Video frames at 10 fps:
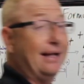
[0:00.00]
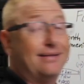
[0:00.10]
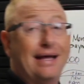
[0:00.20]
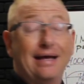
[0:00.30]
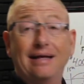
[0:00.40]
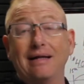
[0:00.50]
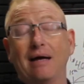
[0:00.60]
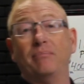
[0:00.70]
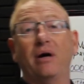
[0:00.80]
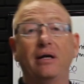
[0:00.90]
taking
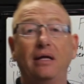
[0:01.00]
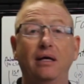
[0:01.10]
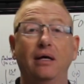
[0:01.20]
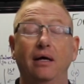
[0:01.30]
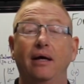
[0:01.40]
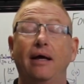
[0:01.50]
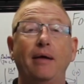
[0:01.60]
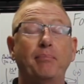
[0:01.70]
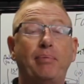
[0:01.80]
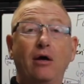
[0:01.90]
that money
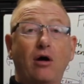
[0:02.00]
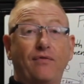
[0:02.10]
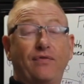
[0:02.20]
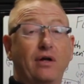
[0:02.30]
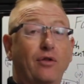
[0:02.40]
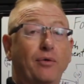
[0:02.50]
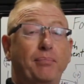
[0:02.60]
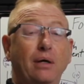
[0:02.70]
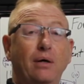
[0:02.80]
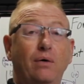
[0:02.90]
and paying off another
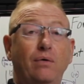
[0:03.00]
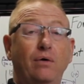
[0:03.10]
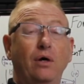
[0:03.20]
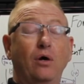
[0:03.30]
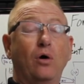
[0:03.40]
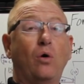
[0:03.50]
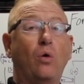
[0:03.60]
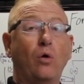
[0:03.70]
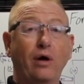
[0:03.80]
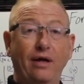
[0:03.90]
bill
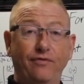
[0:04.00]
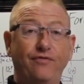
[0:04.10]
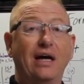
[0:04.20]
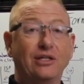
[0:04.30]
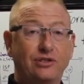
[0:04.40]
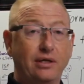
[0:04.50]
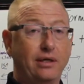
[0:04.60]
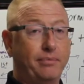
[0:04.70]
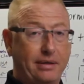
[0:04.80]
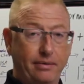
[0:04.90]
or
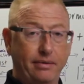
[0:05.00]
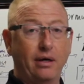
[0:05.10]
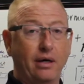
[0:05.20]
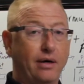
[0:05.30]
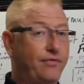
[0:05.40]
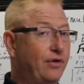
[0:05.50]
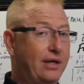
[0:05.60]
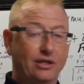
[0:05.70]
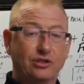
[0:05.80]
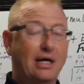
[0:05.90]
investing for
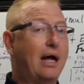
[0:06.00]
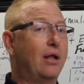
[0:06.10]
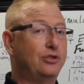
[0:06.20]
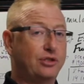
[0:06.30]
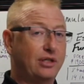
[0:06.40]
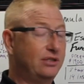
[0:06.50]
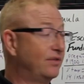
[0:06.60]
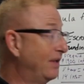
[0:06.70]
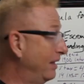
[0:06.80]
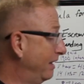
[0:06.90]
kids' college, things
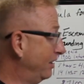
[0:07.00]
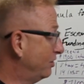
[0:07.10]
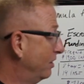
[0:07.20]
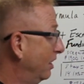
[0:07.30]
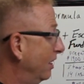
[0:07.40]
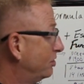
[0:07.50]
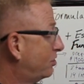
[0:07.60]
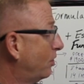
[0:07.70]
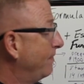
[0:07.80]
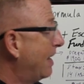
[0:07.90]
of that nature.
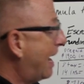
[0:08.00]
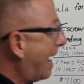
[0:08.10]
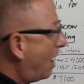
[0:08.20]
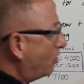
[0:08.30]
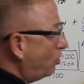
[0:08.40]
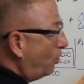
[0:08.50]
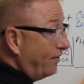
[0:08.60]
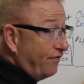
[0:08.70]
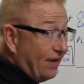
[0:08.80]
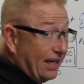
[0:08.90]
So how you
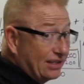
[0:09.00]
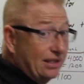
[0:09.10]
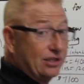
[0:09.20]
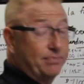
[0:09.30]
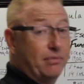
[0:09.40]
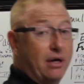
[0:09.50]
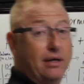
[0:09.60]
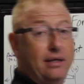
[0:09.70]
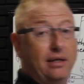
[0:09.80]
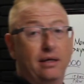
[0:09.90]
invest this
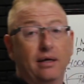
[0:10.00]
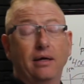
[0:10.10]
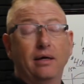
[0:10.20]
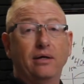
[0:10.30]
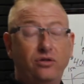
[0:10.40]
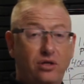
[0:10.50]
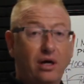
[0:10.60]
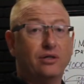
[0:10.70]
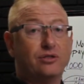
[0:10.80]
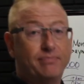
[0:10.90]
money
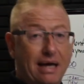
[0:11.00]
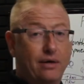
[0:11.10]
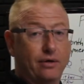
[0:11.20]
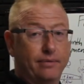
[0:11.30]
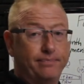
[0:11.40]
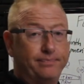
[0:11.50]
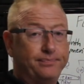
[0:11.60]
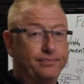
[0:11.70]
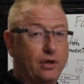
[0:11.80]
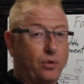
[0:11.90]
does matter,
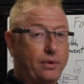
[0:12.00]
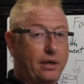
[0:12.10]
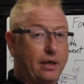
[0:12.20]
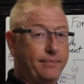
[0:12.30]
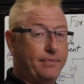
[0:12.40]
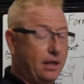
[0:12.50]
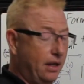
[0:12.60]
okay?